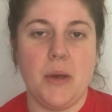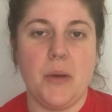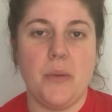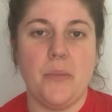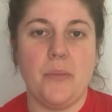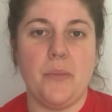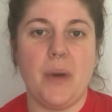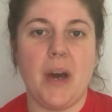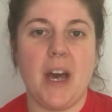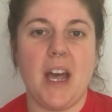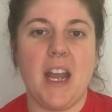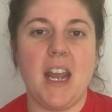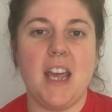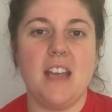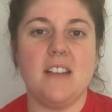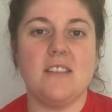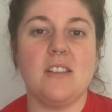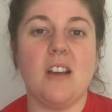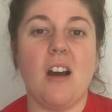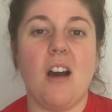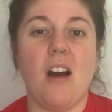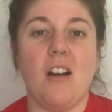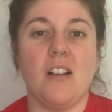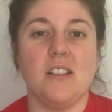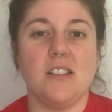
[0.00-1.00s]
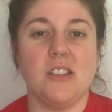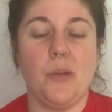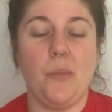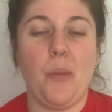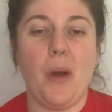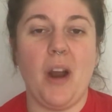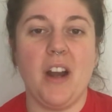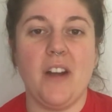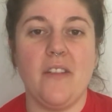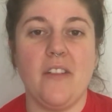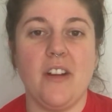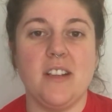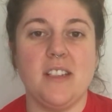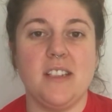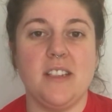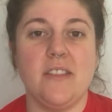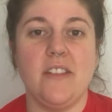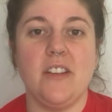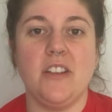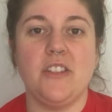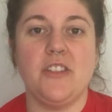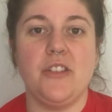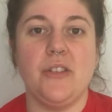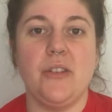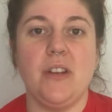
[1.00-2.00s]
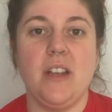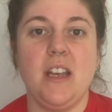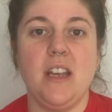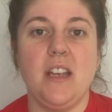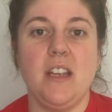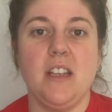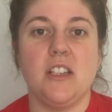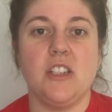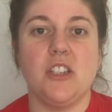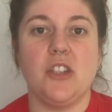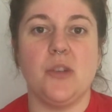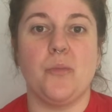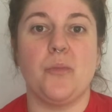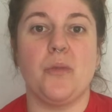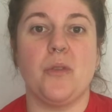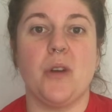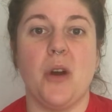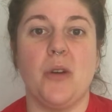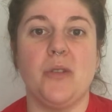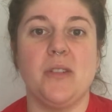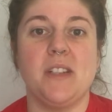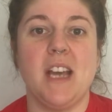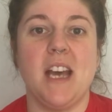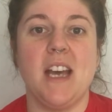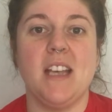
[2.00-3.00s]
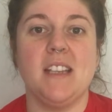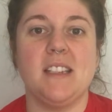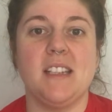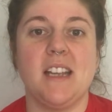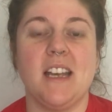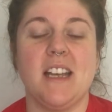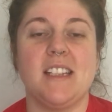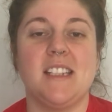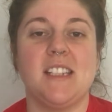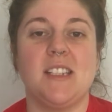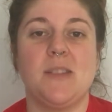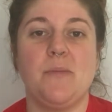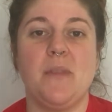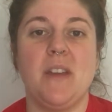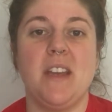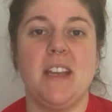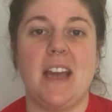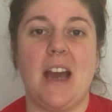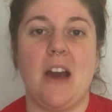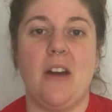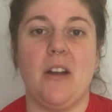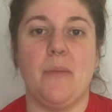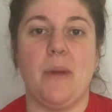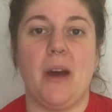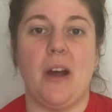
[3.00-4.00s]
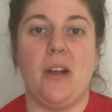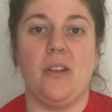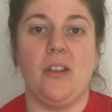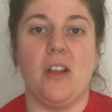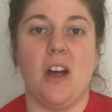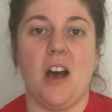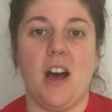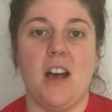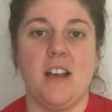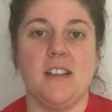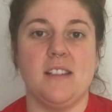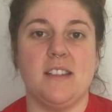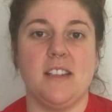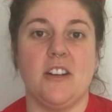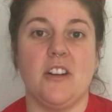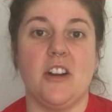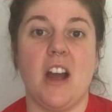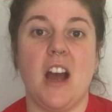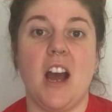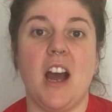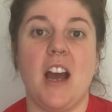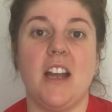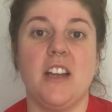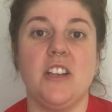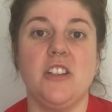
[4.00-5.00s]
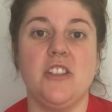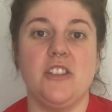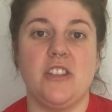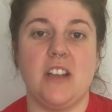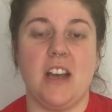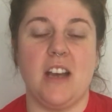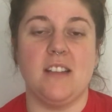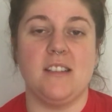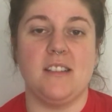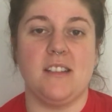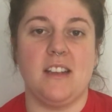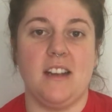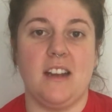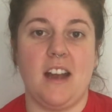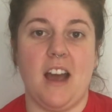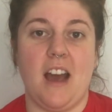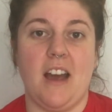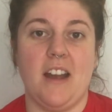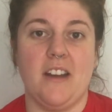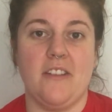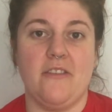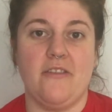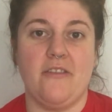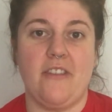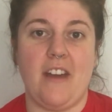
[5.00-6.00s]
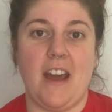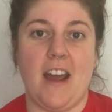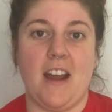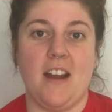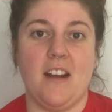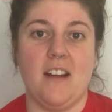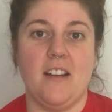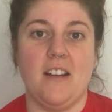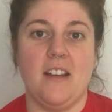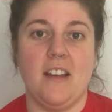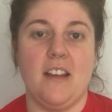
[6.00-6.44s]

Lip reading: But it's also part of our civic duty to protest and speak out about laws that are unjust and unfair